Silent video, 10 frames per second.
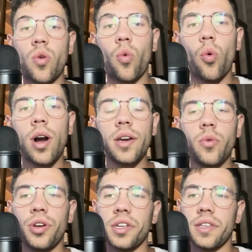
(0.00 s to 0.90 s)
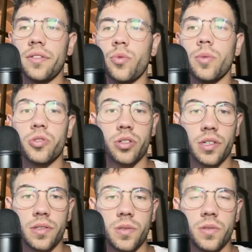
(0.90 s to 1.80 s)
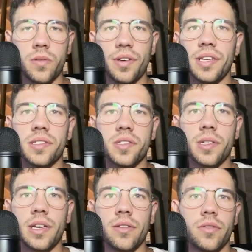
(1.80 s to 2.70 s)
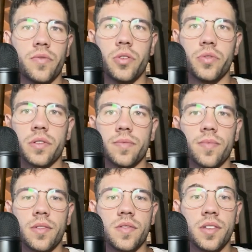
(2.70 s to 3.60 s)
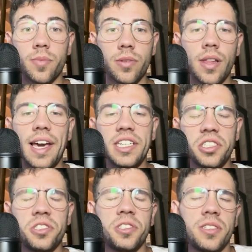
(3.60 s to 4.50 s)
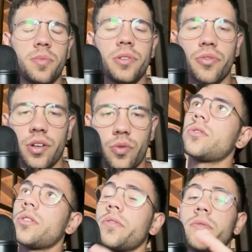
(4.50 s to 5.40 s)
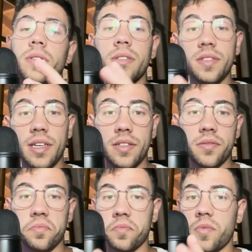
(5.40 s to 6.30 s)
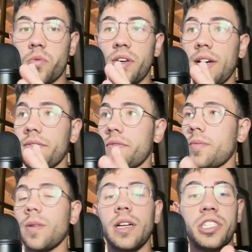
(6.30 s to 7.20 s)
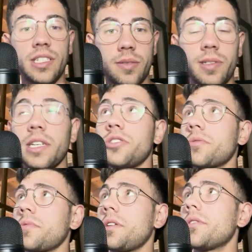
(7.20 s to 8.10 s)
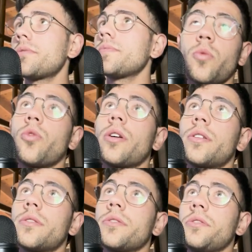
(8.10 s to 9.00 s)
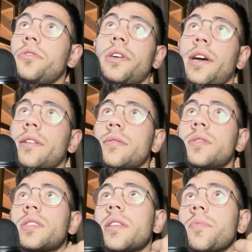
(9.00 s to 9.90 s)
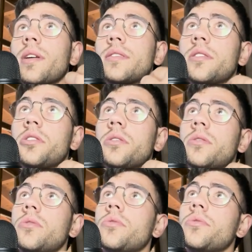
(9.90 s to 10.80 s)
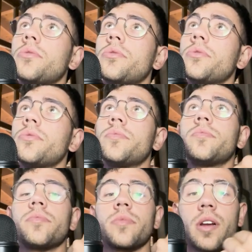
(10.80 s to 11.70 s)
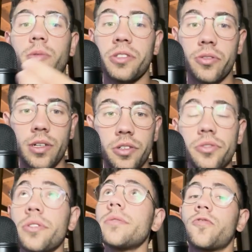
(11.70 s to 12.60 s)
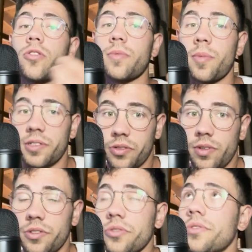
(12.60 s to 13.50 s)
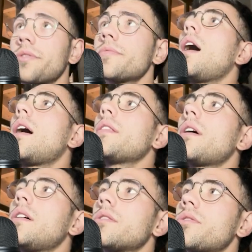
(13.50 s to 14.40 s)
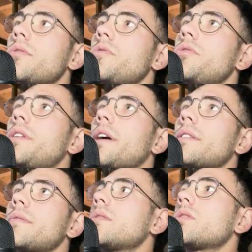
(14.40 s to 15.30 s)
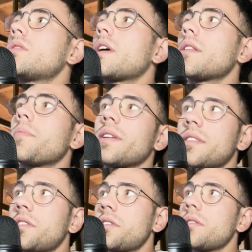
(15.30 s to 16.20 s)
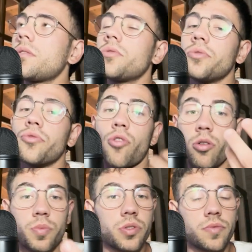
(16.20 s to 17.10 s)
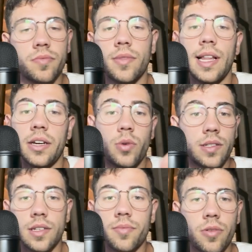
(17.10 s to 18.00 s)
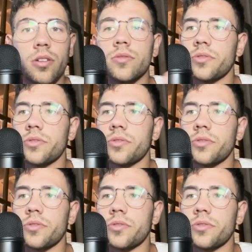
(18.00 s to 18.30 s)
Why we need WebSockets instead of using simple HTTP requests? So in this case, we have a chat application here where you can send message to a particular user from a particular user, and also you can send message to groups like WhatsApp or